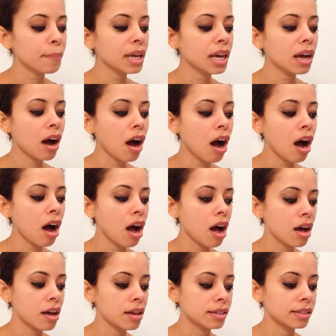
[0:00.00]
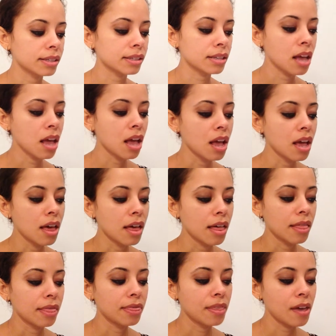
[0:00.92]
because
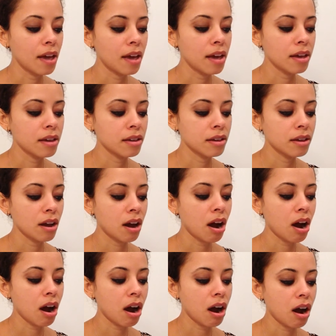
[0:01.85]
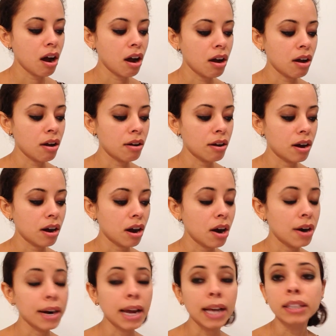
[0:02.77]
they uh,
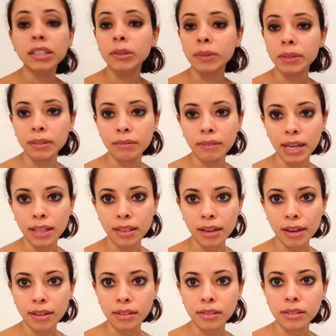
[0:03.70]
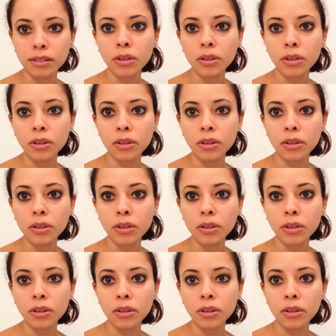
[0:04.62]
are not doing the right things.